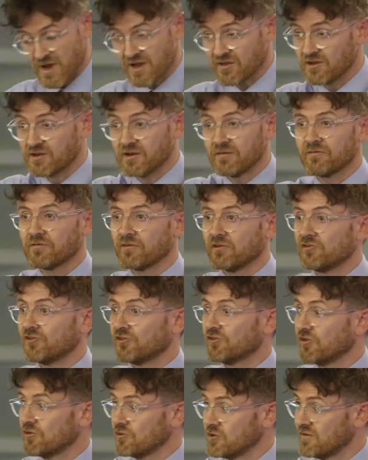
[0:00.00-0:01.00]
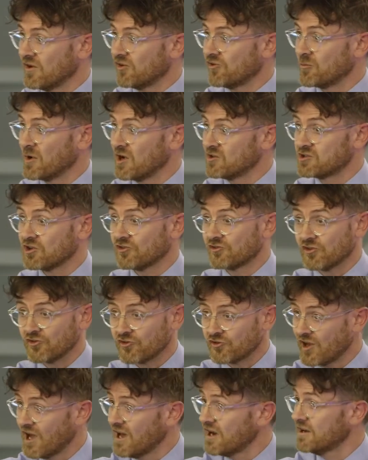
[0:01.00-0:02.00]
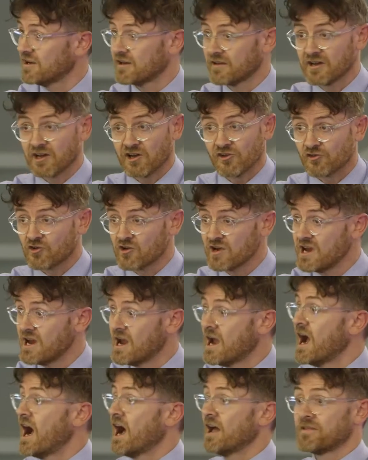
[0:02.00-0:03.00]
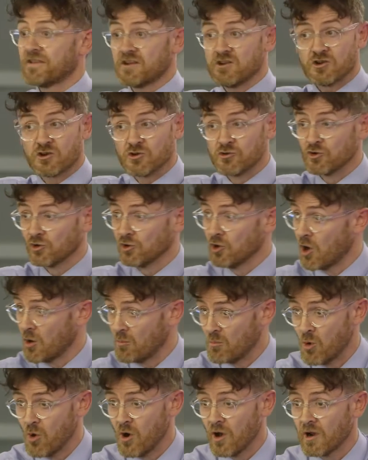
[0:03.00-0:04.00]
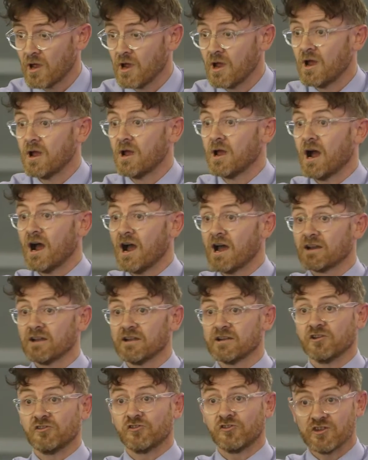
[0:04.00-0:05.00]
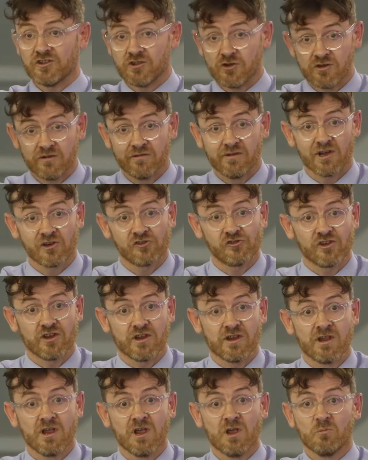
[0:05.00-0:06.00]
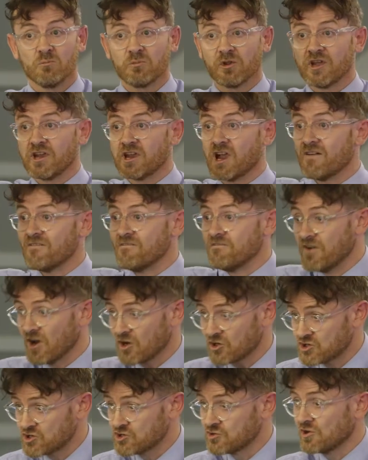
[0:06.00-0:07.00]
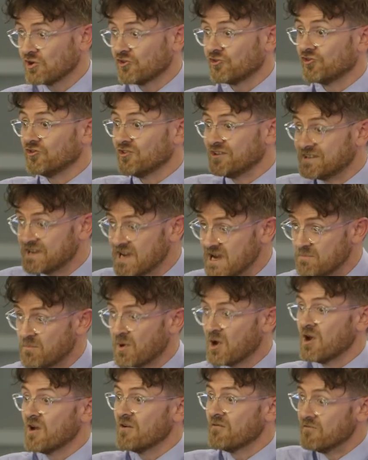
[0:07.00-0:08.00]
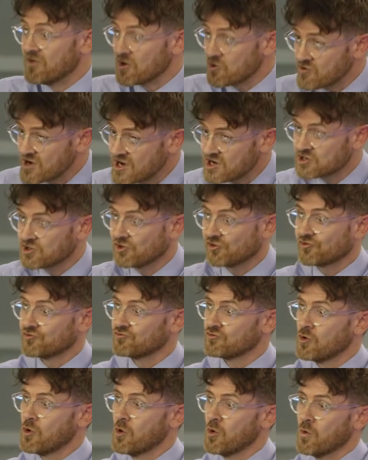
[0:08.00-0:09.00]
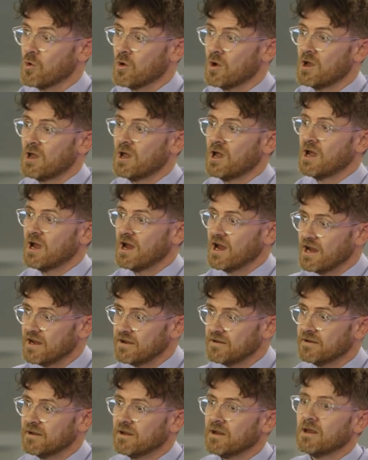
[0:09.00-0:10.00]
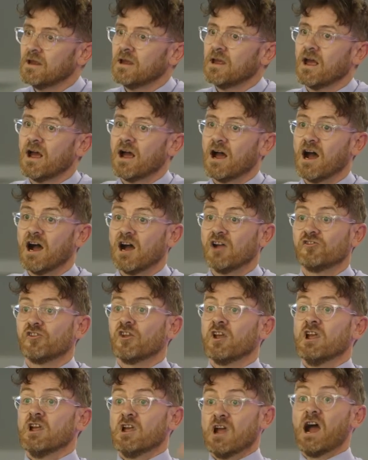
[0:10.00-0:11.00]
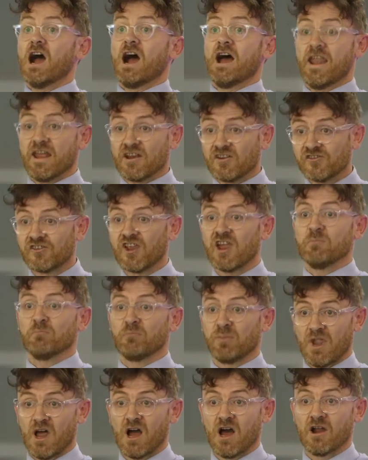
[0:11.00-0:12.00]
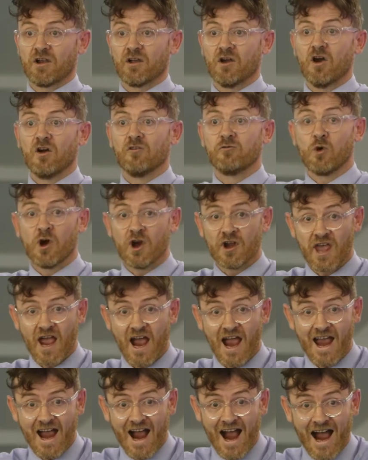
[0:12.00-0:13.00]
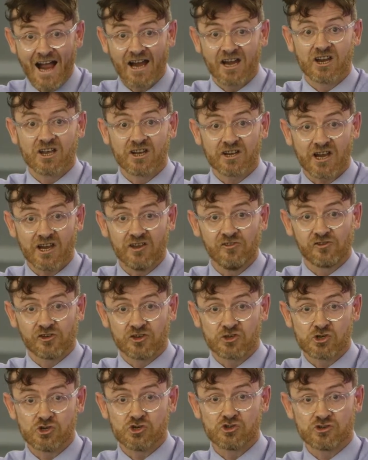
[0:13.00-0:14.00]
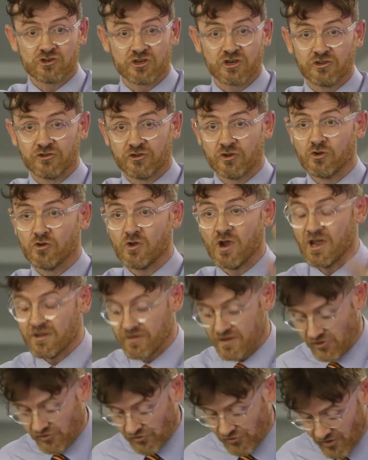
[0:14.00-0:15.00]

Make the Difference University of Manchester has started, I think it's great. I think you can do a lot more. I'd like to see the university playing a virtuous, deep, voracious role in as an exemplar of what an anchor institution could do in this